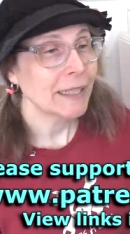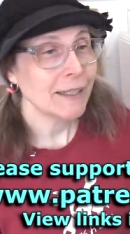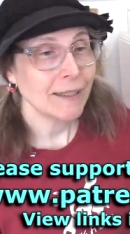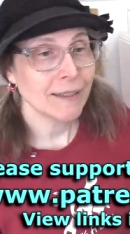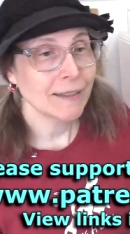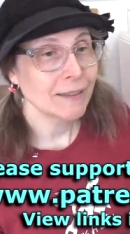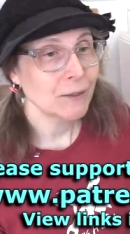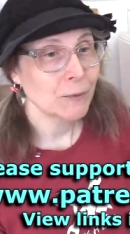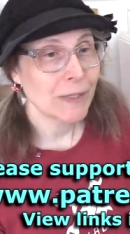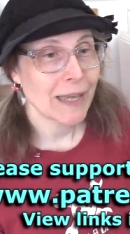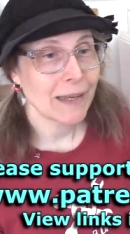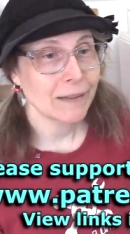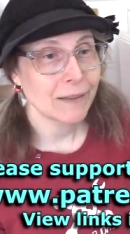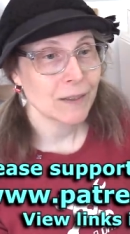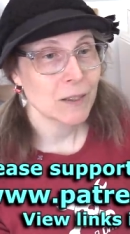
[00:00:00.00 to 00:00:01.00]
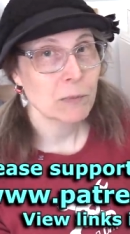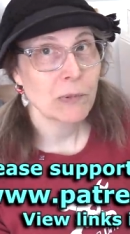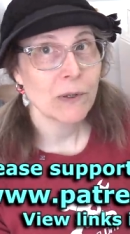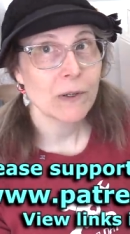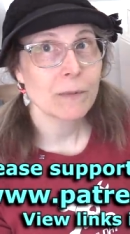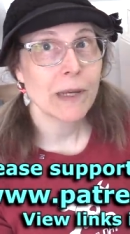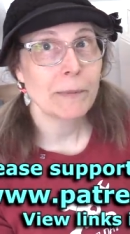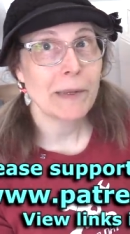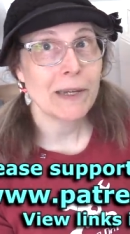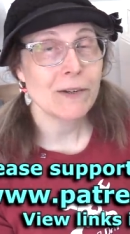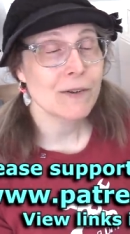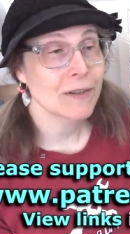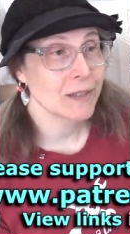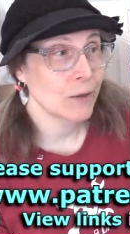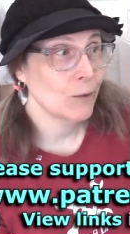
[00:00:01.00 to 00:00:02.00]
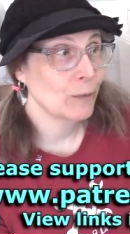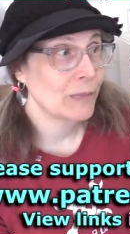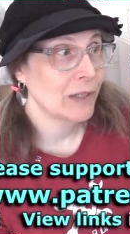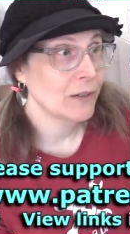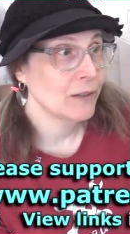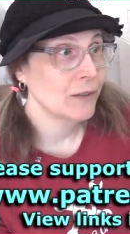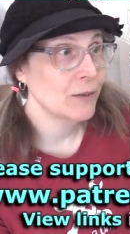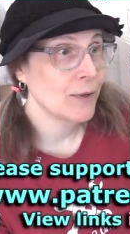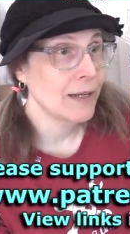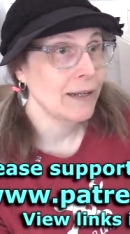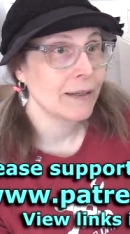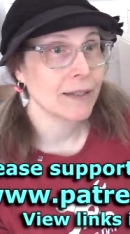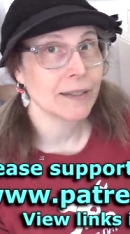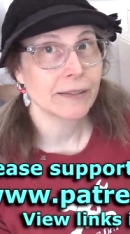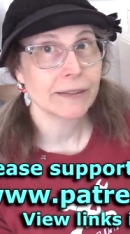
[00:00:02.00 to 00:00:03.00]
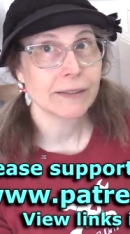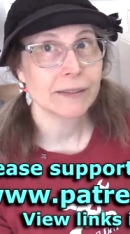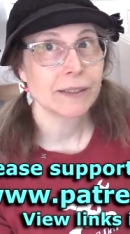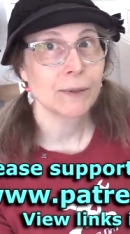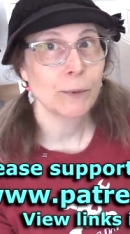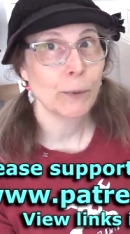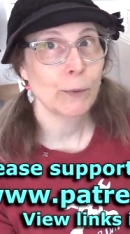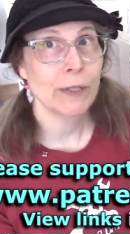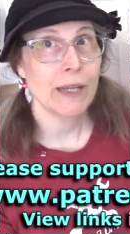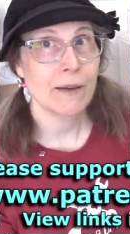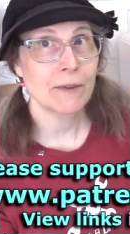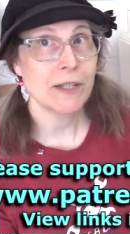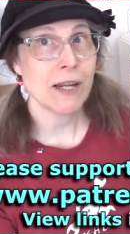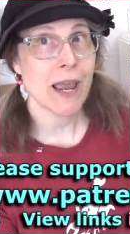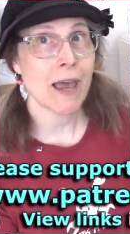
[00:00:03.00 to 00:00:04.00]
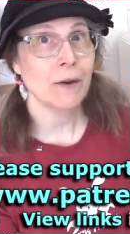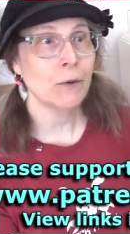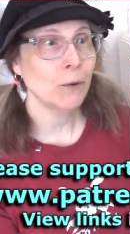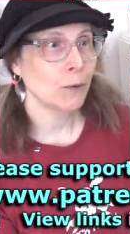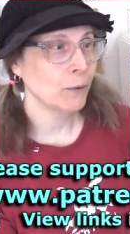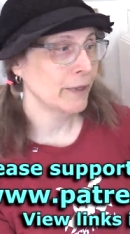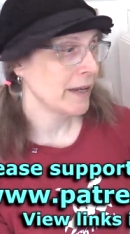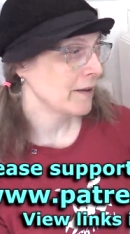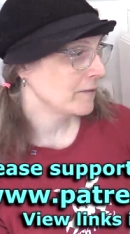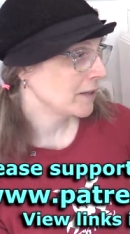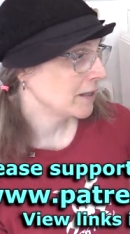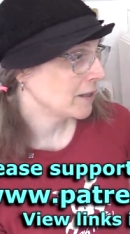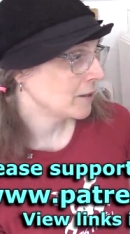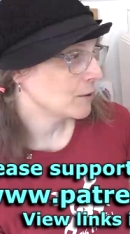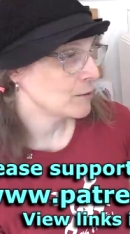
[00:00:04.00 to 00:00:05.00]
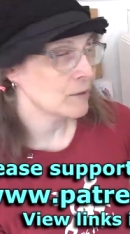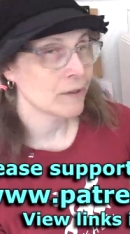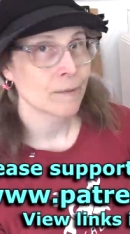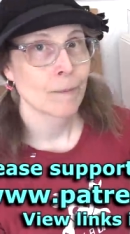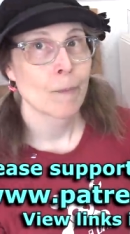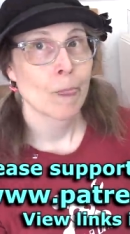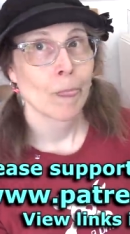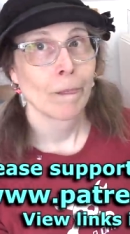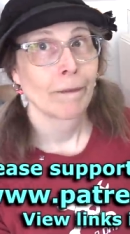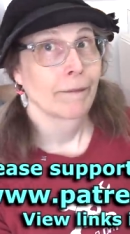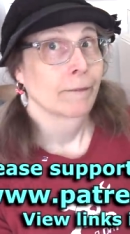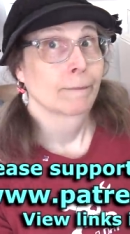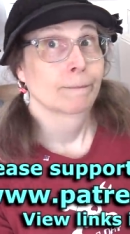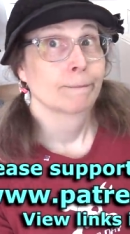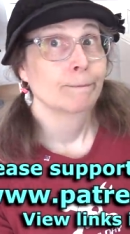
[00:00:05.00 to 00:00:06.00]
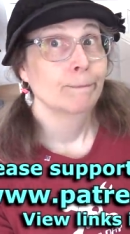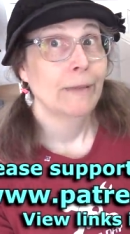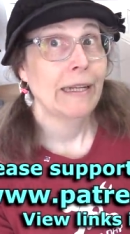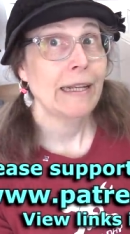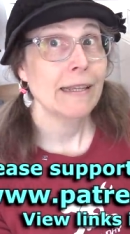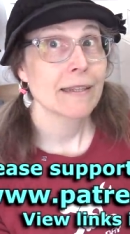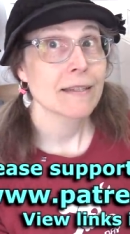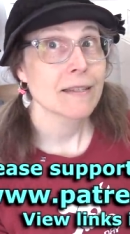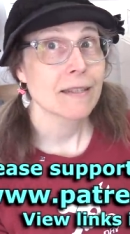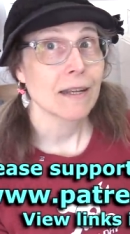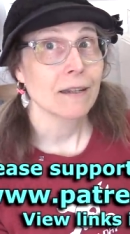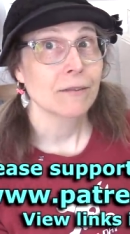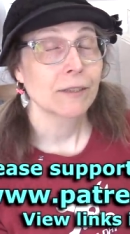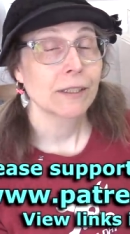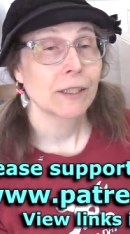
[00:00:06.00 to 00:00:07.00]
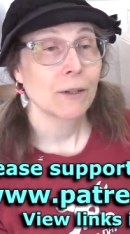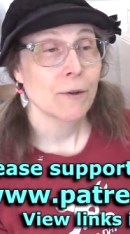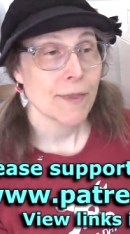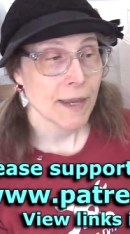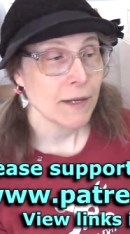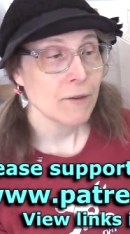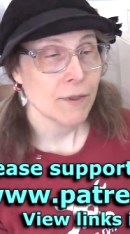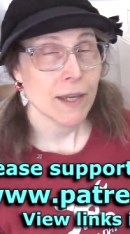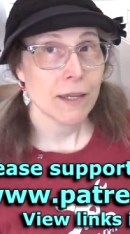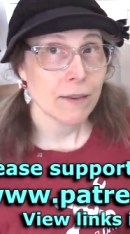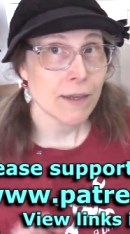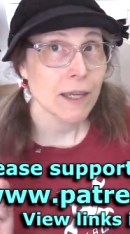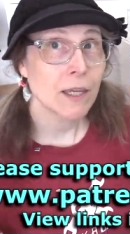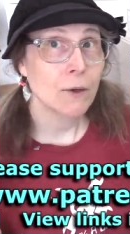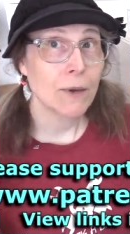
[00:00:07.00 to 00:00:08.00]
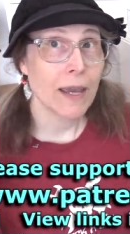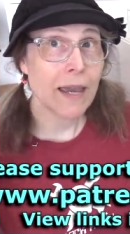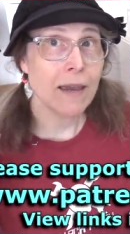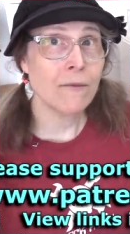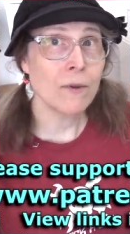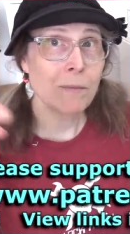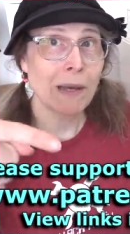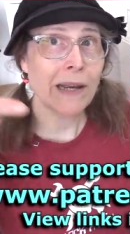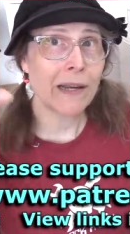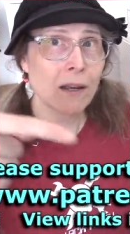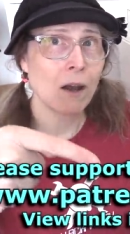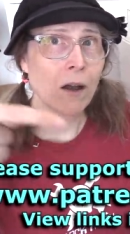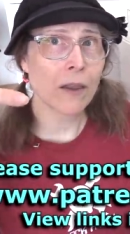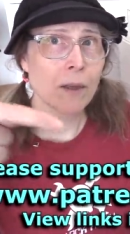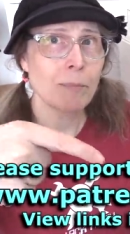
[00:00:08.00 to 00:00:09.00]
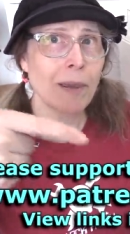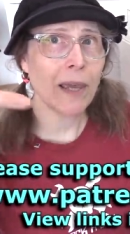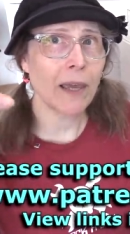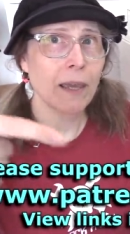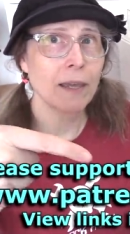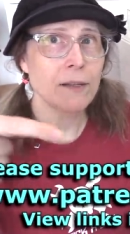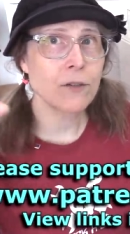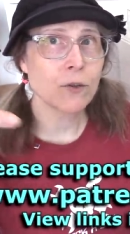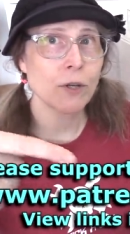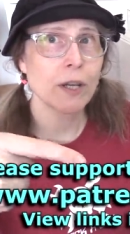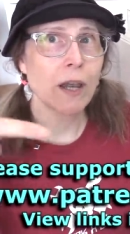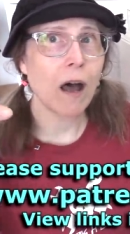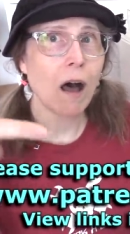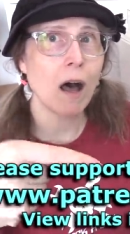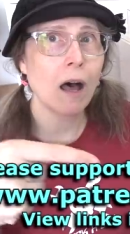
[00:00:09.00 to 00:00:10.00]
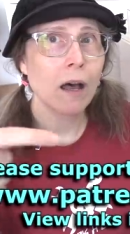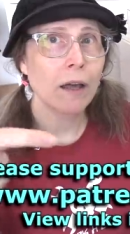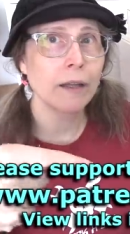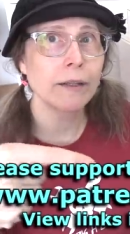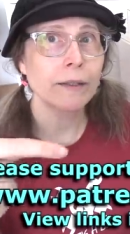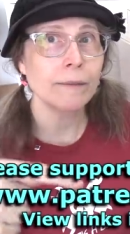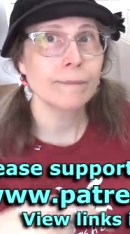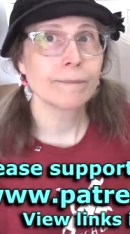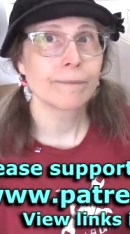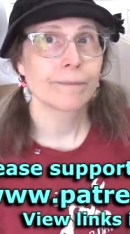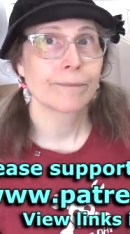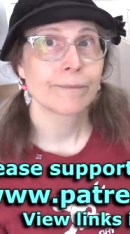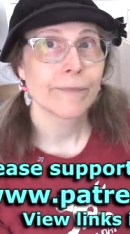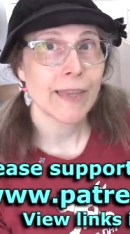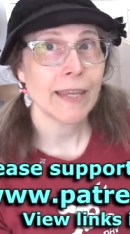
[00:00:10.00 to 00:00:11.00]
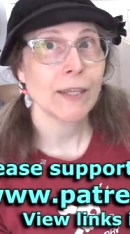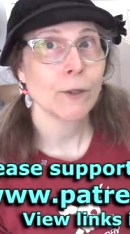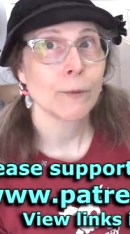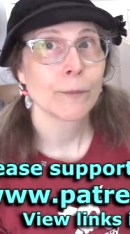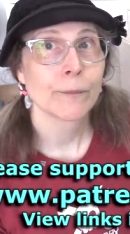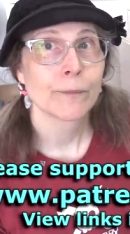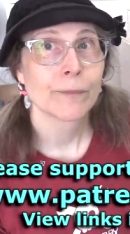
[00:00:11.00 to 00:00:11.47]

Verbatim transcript: because without the support of my patrons, I wouldn't be able to do any of this. wouldn't have a channel, we wouldn't have videos, any of this stuff. So thank you, everybody on the Patreon. Thank you.